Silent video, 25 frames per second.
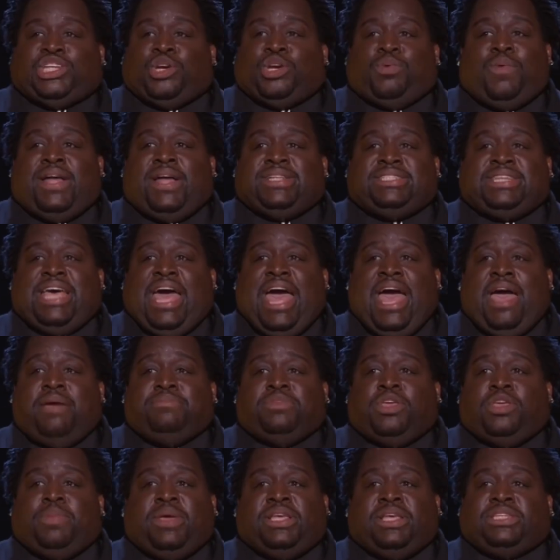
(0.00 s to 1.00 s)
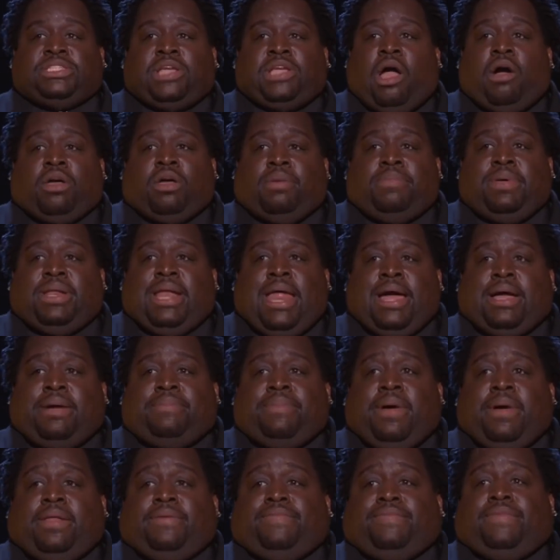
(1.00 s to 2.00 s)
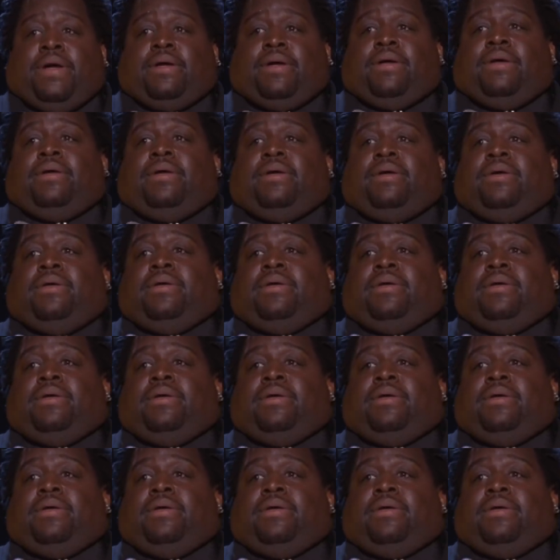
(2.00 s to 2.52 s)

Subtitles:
Get you one time, you be stalking me like a motherfucker.